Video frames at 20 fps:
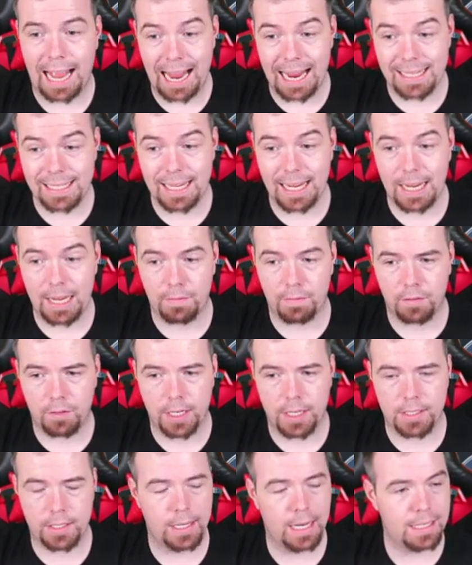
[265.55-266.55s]

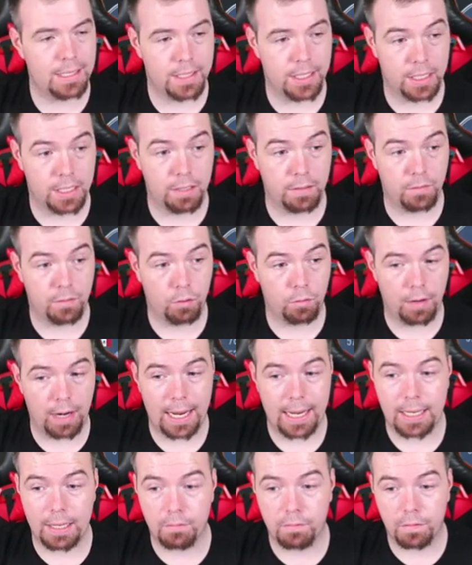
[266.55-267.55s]
883s, and that's 64
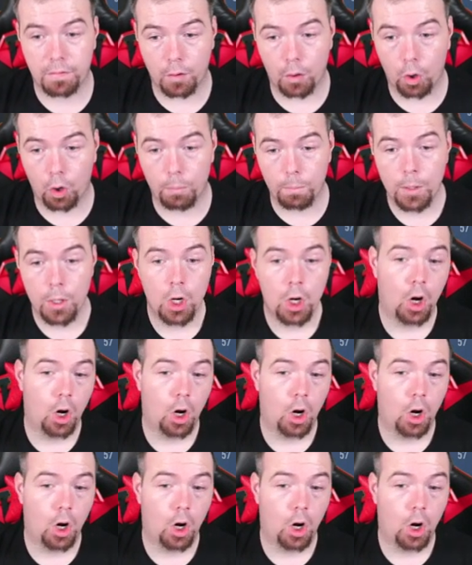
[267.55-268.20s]
rated in form.